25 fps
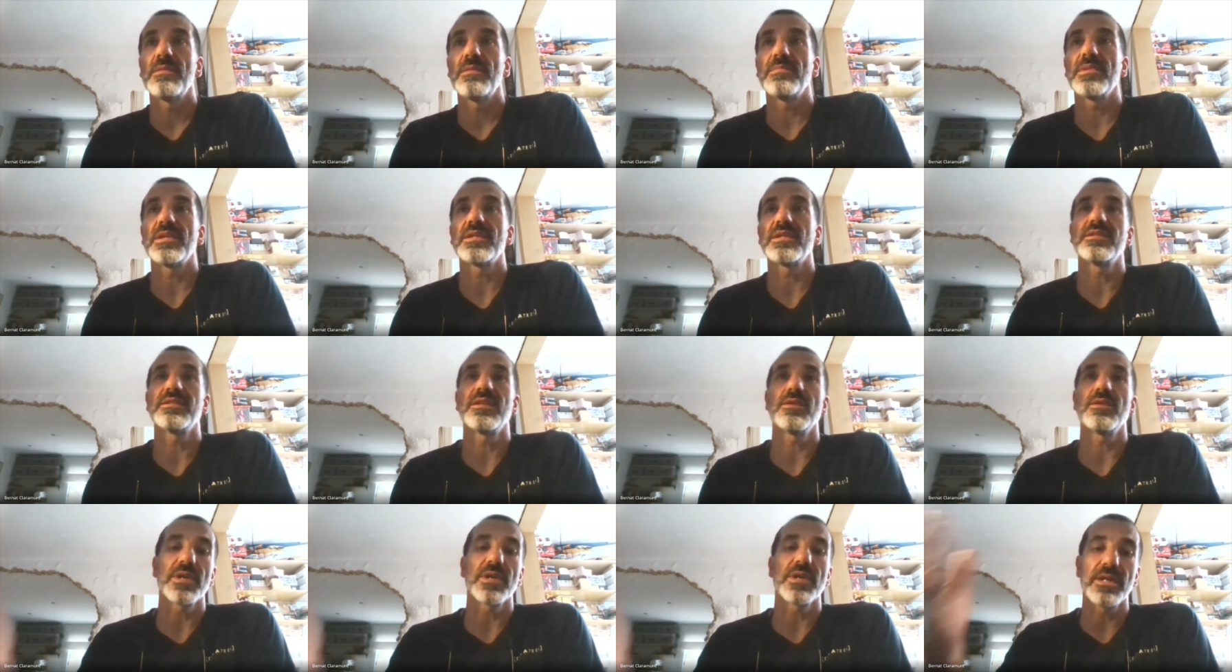because
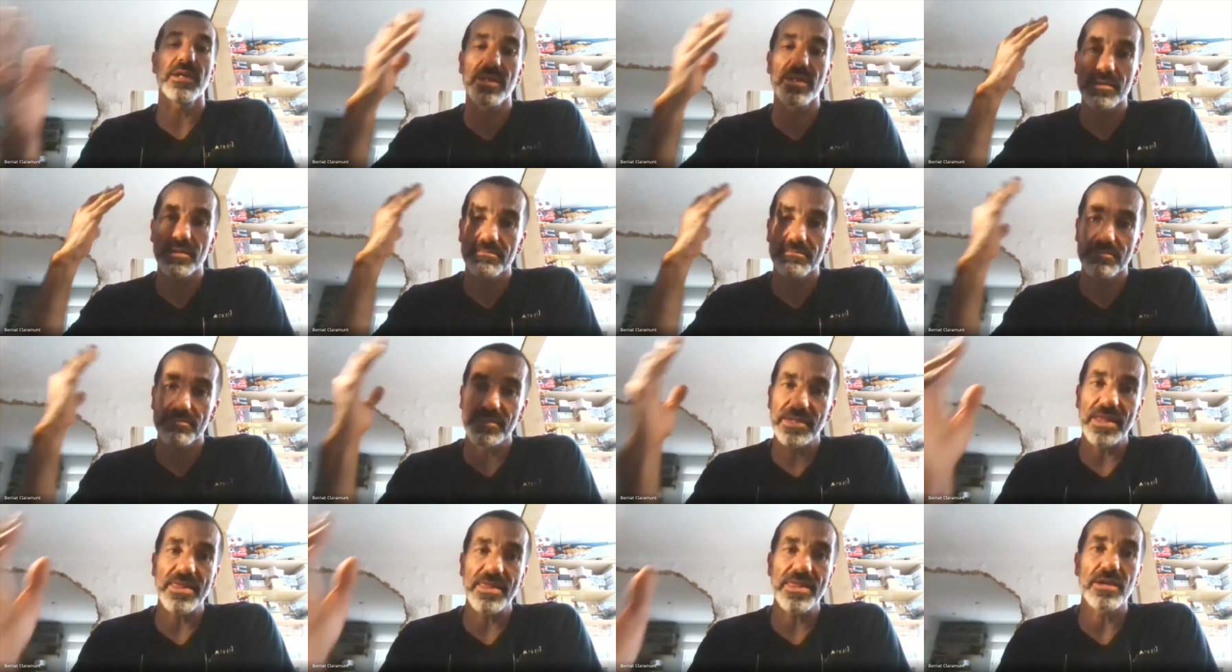they were here
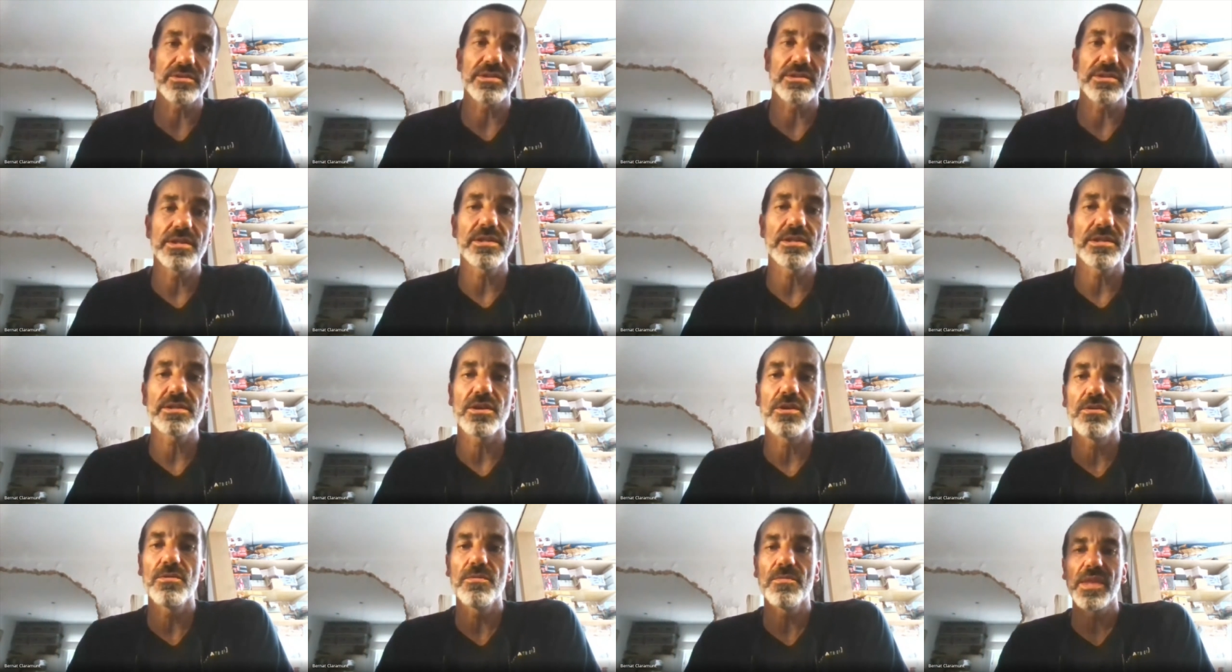10,000 years
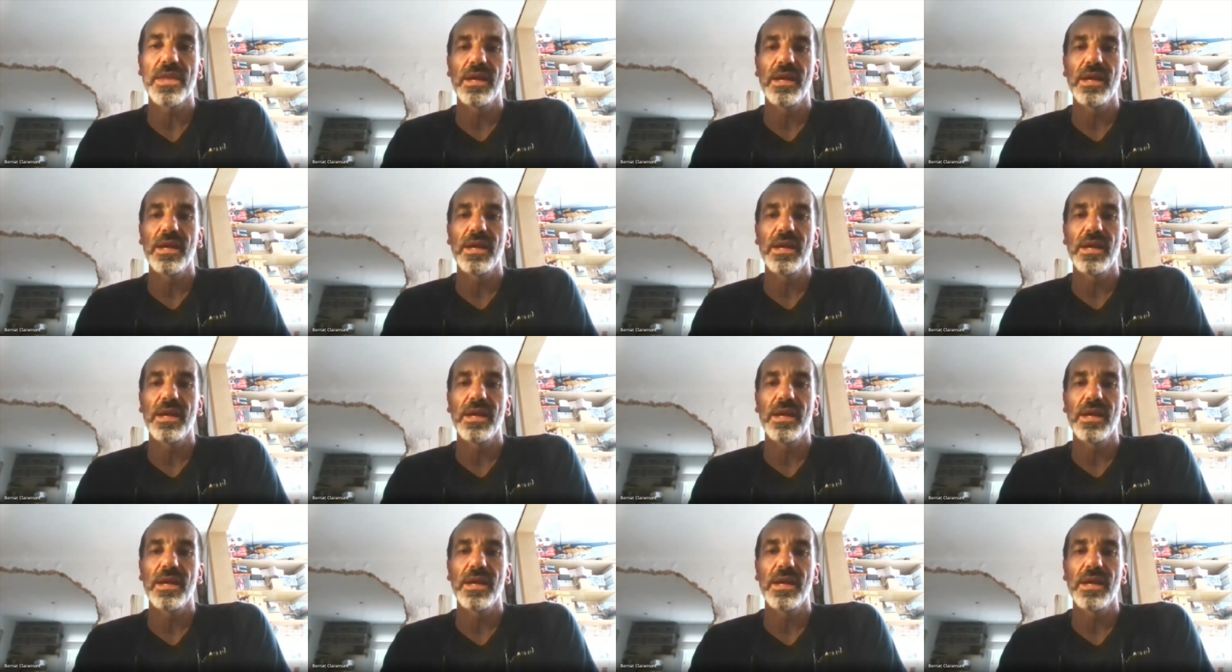ago,